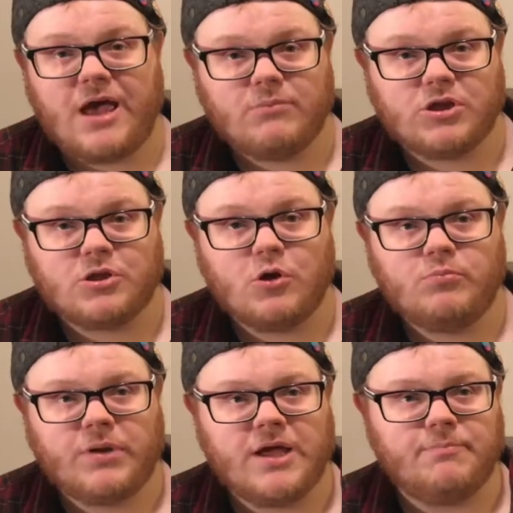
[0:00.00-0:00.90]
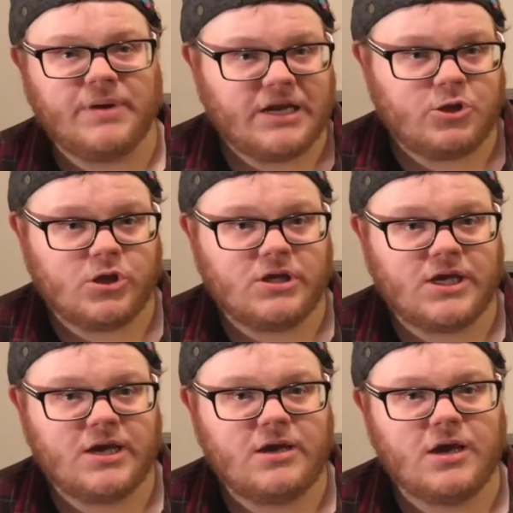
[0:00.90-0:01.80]
Emma Stone play Billie Jean
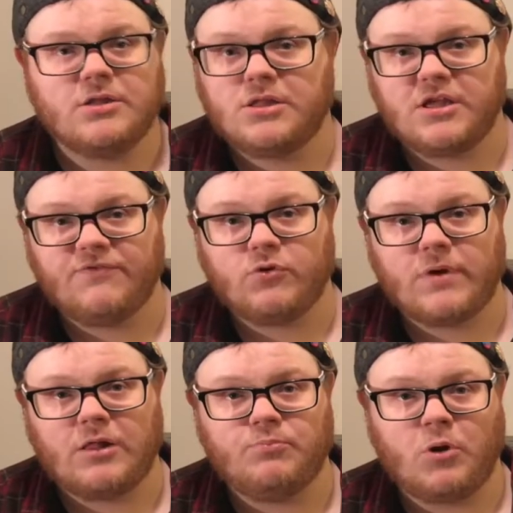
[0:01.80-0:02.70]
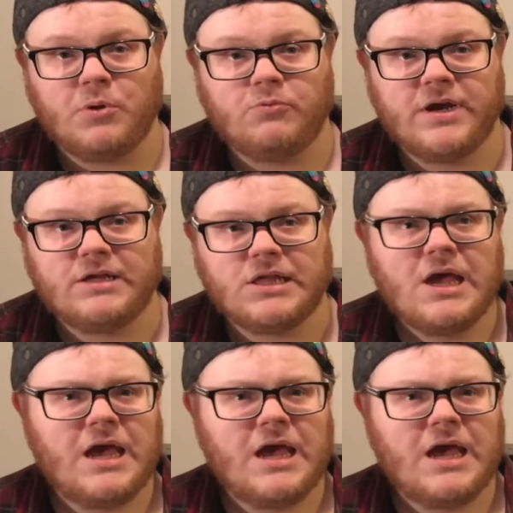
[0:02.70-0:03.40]
King and Steve Carell Bobby Riggs